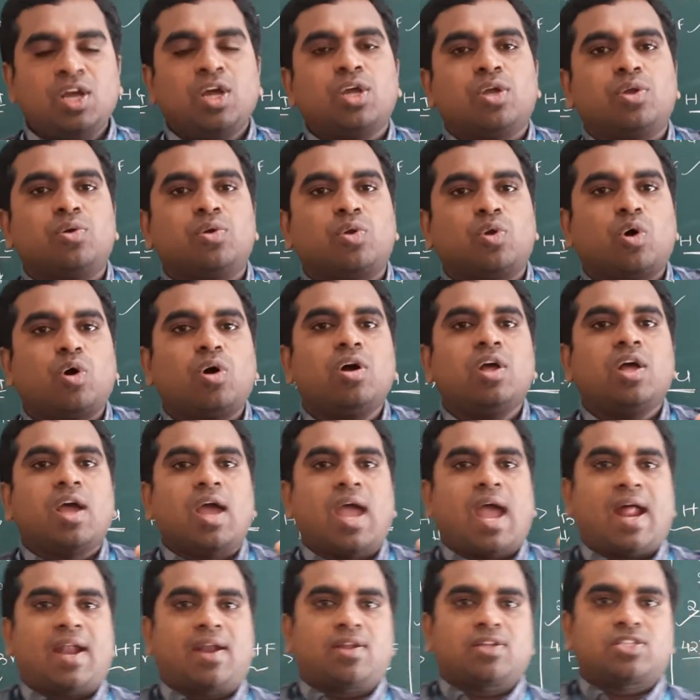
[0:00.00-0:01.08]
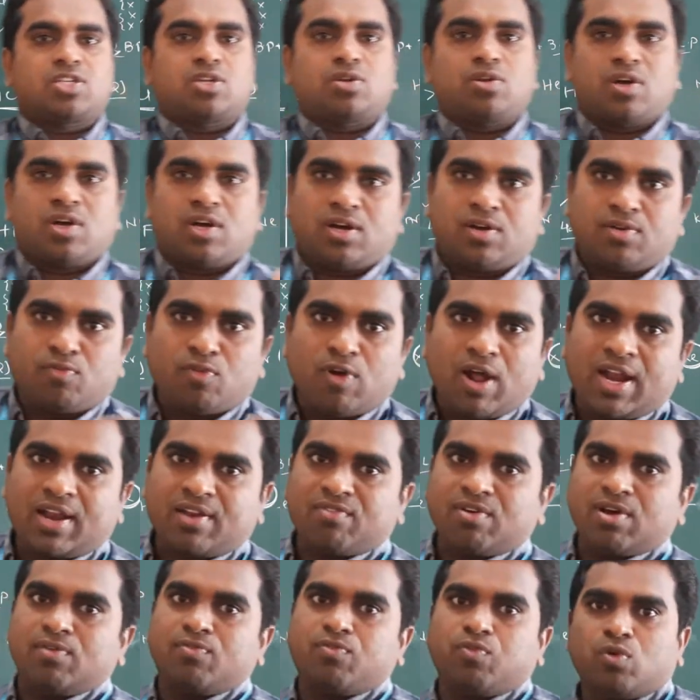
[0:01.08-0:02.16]
and van der
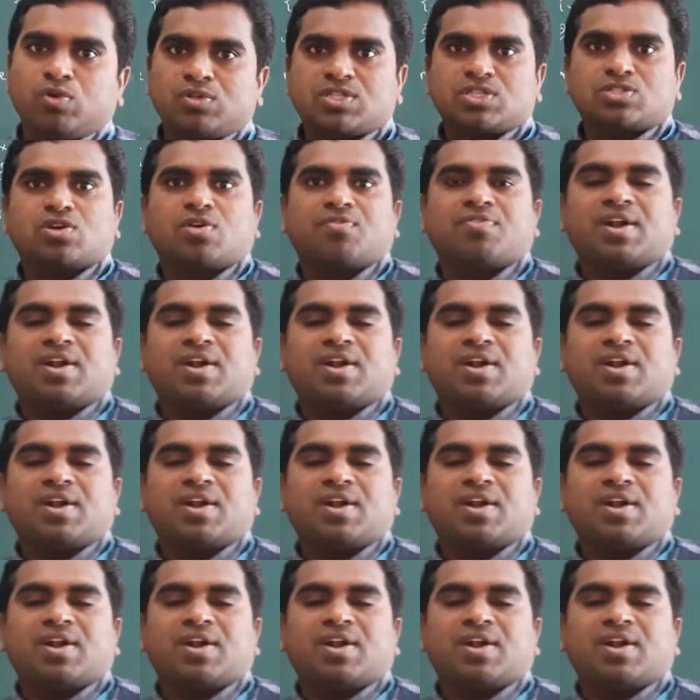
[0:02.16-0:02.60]
Waals forces of